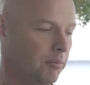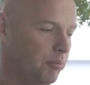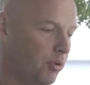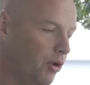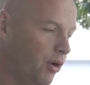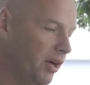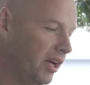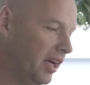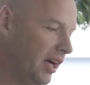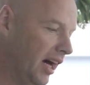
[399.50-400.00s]

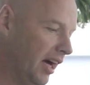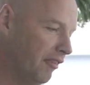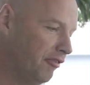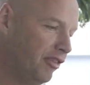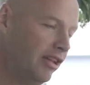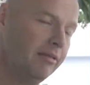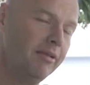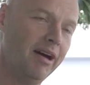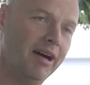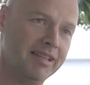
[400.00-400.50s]
Boy, I
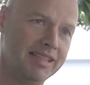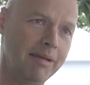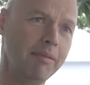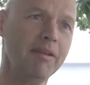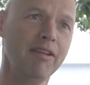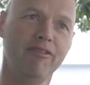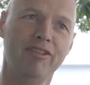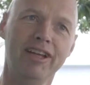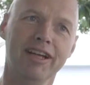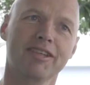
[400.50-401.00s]
feel
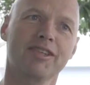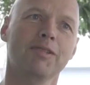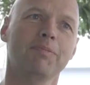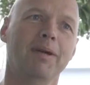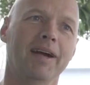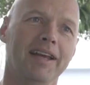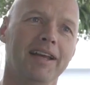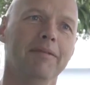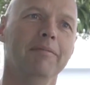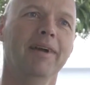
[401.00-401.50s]
sometimes I feel like
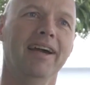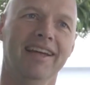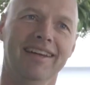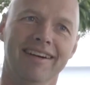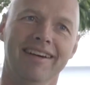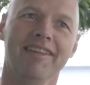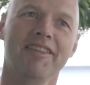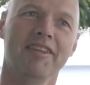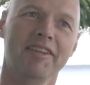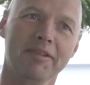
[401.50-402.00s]
Spider-Man
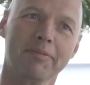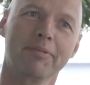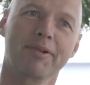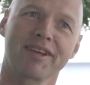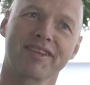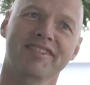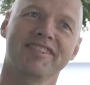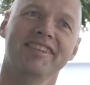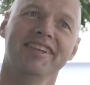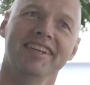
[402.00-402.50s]
on the
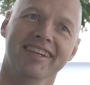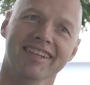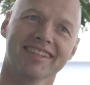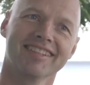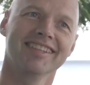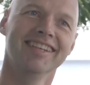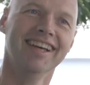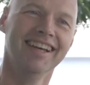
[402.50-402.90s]
depressed days.